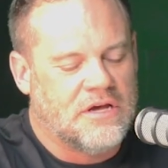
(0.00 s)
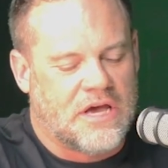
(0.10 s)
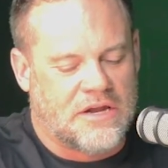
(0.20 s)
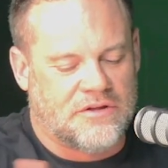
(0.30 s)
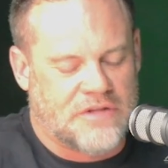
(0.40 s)

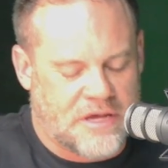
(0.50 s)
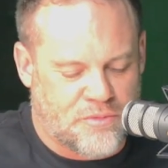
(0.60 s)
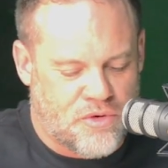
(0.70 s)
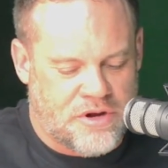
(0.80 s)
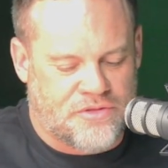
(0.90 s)
kind of like
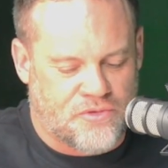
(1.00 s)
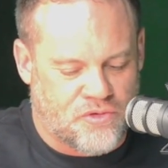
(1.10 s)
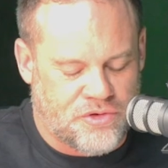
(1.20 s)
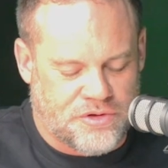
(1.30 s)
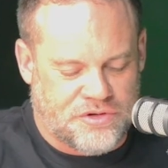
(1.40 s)
run it through.
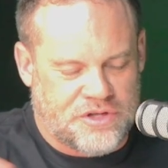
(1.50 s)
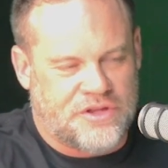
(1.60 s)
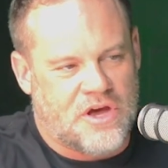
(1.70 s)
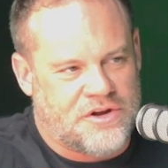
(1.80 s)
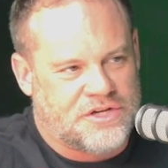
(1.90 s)
You did
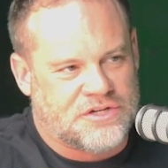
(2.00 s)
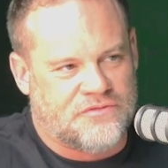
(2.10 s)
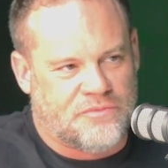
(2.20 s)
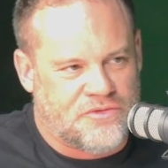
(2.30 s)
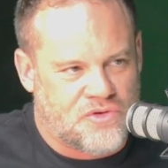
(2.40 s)
the audition
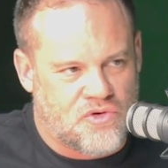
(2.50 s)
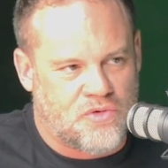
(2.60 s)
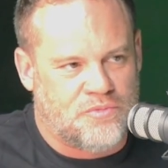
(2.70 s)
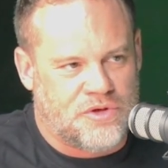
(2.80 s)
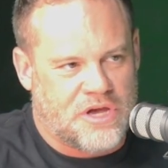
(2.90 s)
from
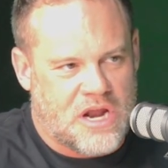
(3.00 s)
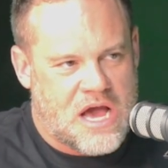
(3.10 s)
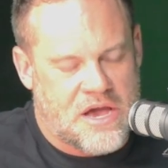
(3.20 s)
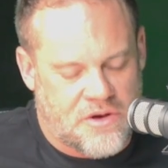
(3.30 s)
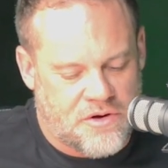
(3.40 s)
Zoom. You get
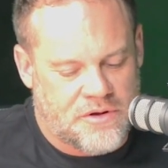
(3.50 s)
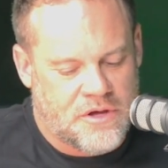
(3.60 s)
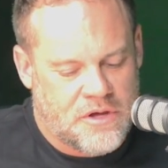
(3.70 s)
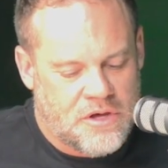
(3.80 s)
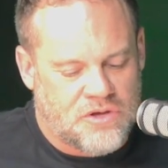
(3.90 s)
hired.
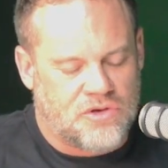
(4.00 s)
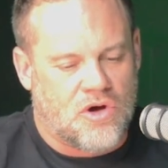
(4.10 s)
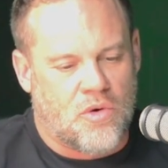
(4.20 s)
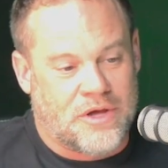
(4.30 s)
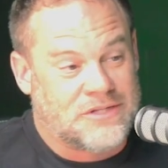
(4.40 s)
You
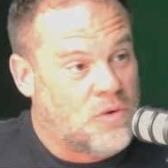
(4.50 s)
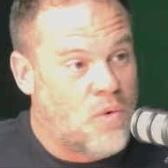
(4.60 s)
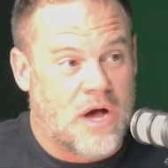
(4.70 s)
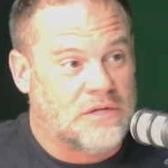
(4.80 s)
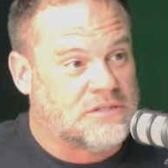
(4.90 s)
go into
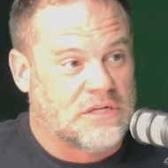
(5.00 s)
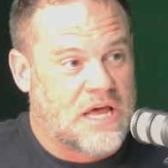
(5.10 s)
what? To